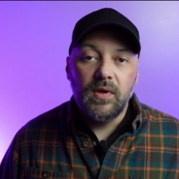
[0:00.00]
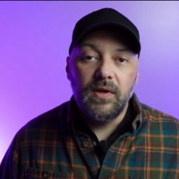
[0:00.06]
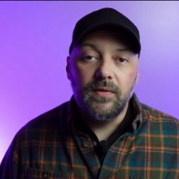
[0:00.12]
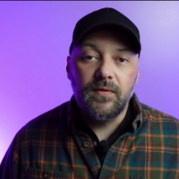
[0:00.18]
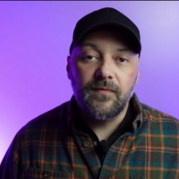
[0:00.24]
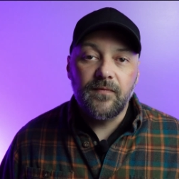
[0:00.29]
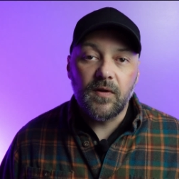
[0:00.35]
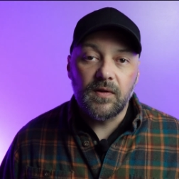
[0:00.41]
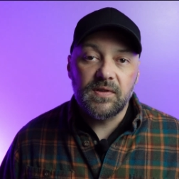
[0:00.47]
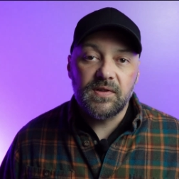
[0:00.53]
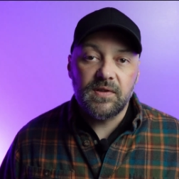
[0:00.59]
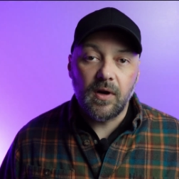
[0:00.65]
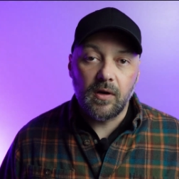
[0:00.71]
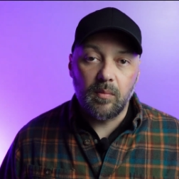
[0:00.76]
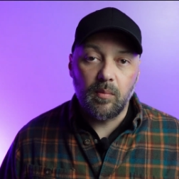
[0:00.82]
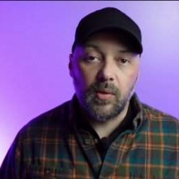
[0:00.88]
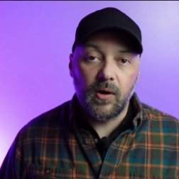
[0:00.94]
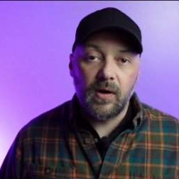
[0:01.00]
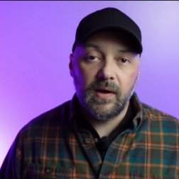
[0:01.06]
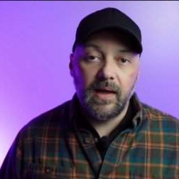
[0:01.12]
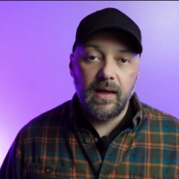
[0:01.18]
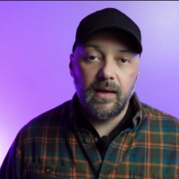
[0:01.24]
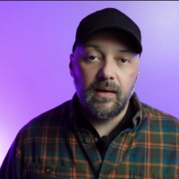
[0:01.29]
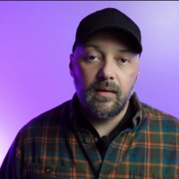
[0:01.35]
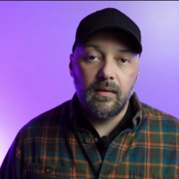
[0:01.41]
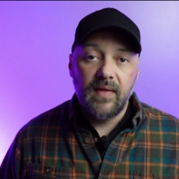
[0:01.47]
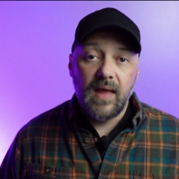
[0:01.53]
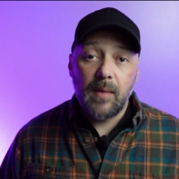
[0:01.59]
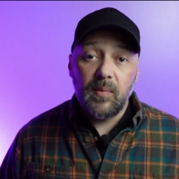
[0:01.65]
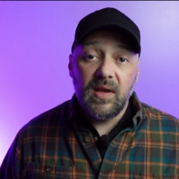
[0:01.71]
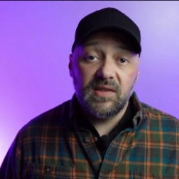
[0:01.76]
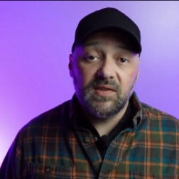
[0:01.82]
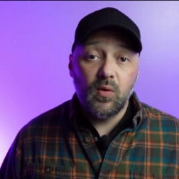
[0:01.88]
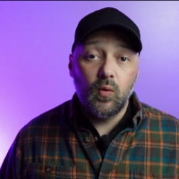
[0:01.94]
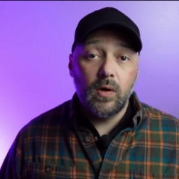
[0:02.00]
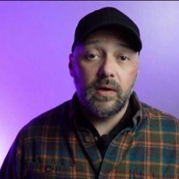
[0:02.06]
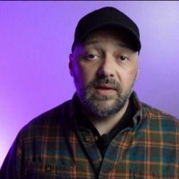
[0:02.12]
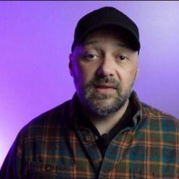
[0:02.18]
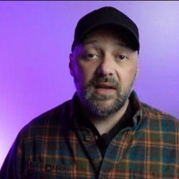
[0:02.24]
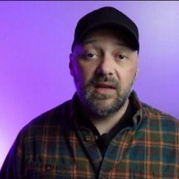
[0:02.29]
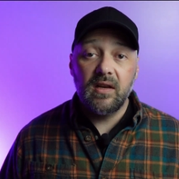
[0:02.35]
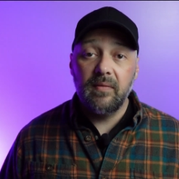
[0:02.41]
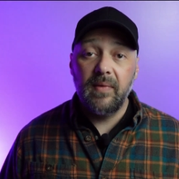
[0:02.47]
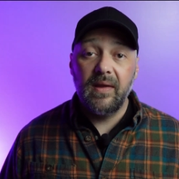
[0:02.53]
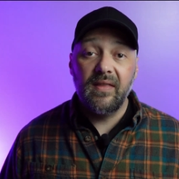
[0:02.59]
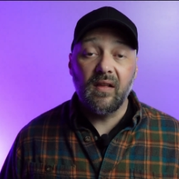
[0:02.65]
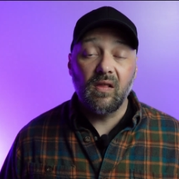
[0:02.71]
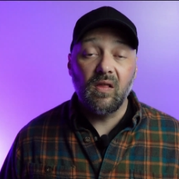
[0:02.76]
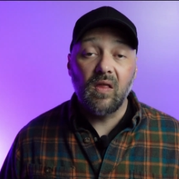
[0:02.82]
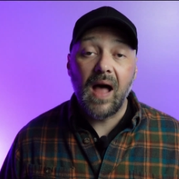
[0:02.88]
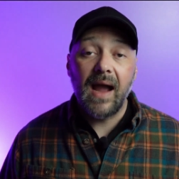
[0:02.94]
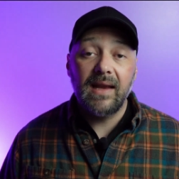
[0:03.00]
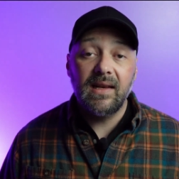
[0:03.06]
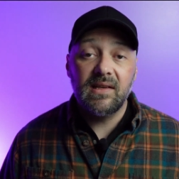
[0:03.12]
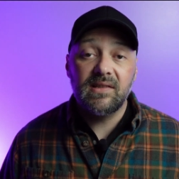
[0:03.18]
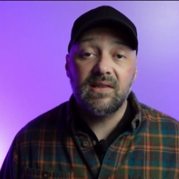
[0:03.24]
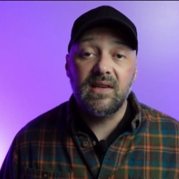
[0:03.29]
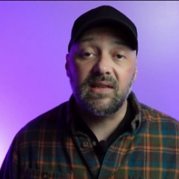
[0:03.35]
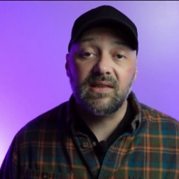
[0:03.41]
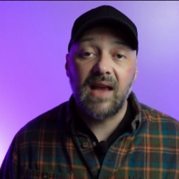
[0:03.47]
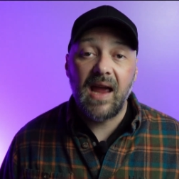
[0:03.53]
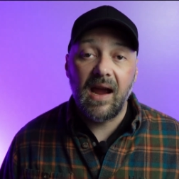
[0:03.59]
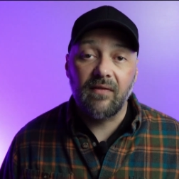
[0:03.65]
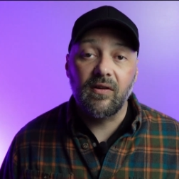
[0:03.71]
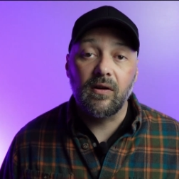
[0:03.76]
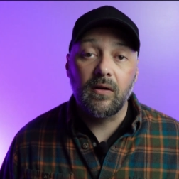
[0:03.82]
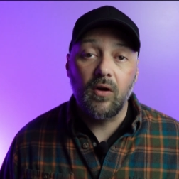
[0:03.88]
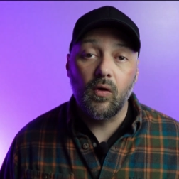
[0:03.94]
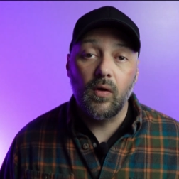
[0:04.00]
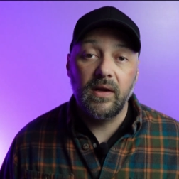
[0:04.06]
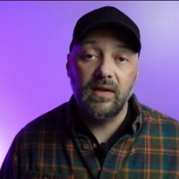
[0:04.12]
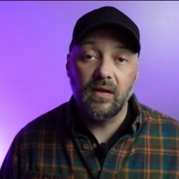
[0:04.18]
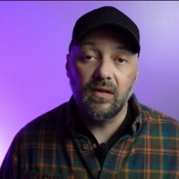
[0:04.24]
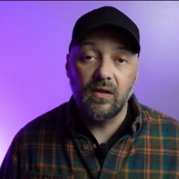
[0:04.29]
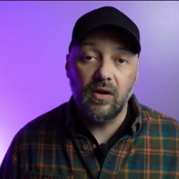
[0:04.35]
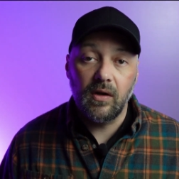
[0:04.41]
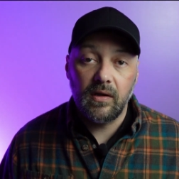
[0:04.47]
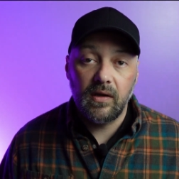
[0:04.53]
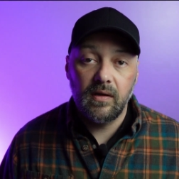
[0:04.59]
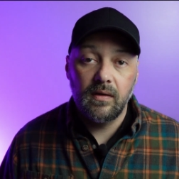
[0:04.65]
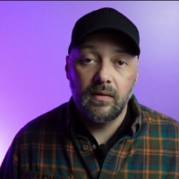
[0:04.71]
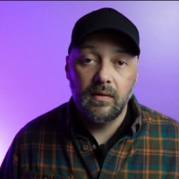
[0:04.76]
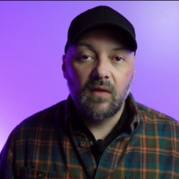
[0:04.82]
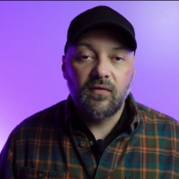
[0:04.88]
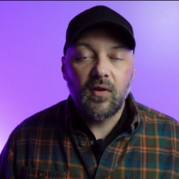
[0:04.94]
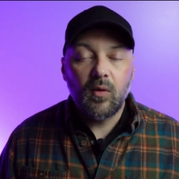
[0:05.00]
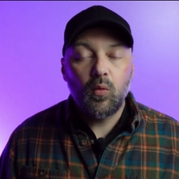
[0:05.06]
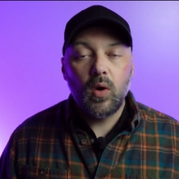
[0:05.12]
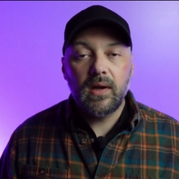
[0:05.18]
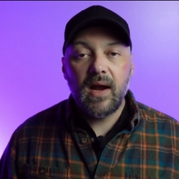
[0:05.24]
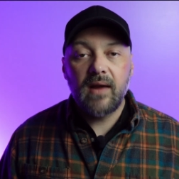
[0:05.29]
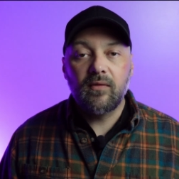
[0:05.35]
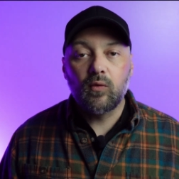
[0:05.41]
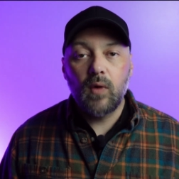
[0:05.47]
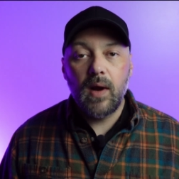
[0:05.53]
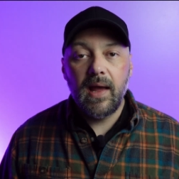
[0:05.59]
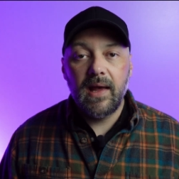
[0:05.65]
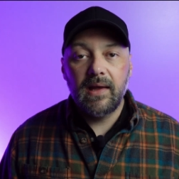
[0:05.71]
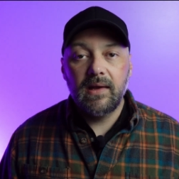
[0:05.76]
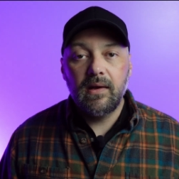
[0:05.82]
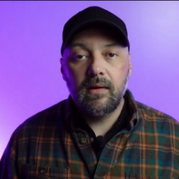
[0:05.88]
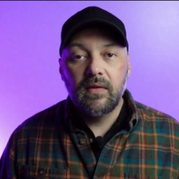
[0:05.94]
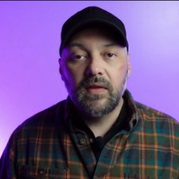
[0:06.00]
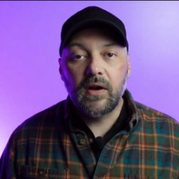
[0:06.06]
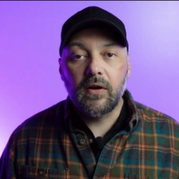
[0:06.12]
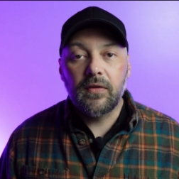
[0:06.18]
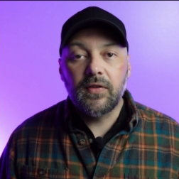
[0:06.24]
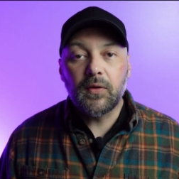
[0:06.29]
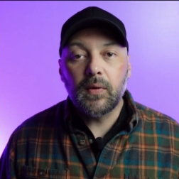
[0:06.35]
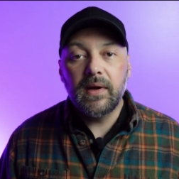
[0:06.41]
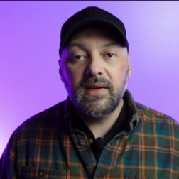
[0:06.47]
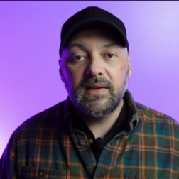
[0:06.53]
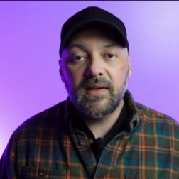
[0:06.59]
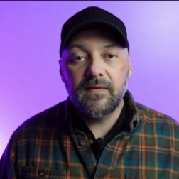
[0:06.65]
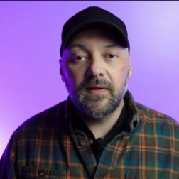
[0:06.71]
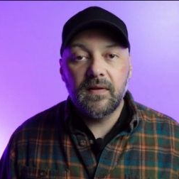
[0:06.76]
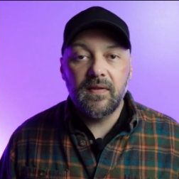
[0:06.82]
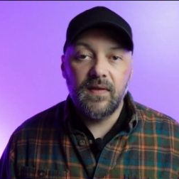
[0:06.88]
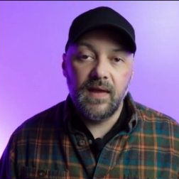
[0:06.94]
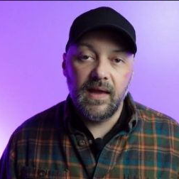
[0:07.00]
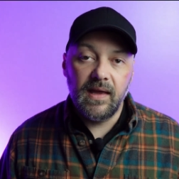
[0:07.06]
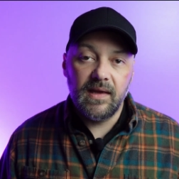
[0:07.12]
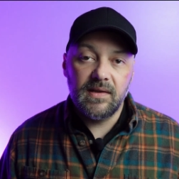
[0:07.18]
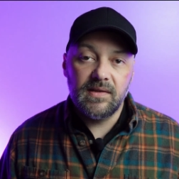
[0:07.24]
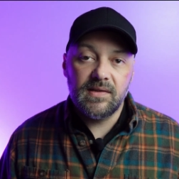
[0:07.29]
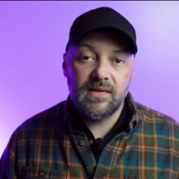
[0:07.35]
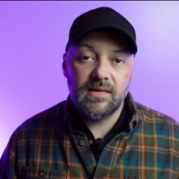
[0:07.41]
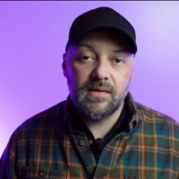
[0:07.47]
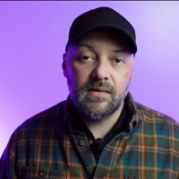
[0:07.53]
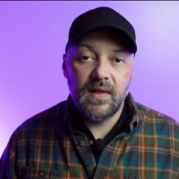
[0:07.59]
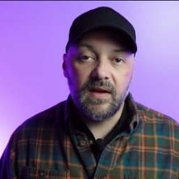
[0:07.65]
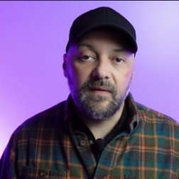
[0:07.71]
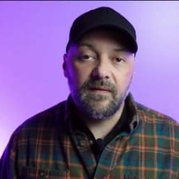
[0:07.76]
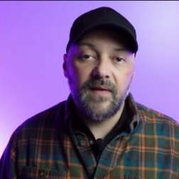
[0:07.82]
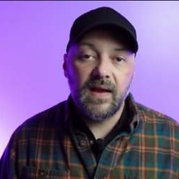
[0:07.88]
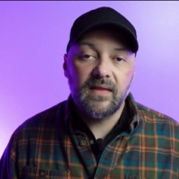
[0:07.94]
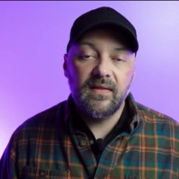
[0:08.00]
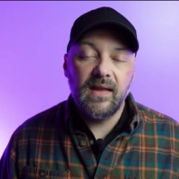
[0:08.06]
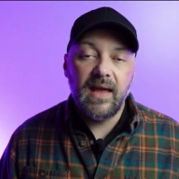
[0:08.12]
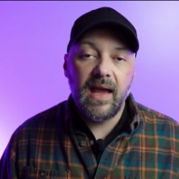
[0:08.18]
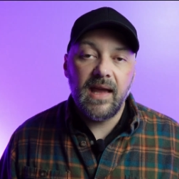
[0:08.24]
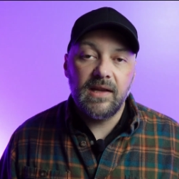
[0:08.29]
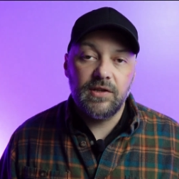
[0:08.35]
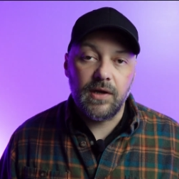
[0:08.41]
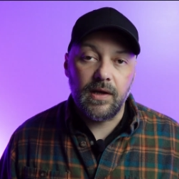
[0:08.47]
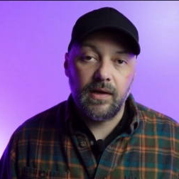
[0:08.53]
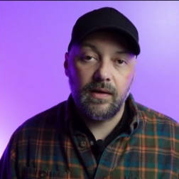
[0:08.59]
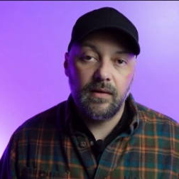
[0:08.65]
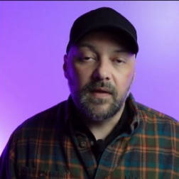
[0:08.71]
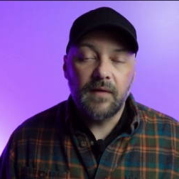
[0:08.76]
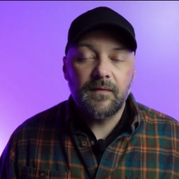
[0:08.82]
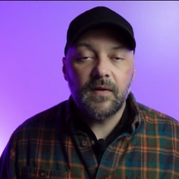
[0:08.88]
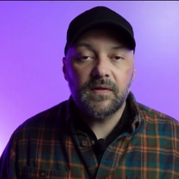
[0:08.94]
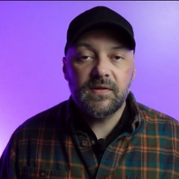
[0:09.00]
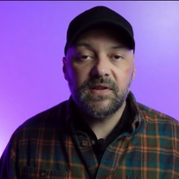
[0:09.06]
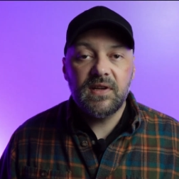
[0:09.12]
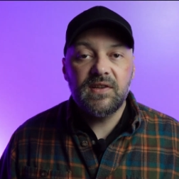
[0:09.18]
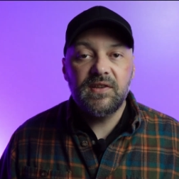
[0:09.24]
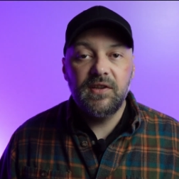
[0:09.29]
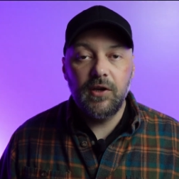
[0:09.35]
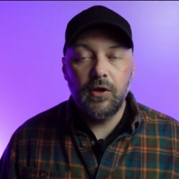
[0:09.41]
when you first start burning, that piece of wood is gonna be the lightest it's ever going to look from what I've read, there are three different things that affect the aging. The first is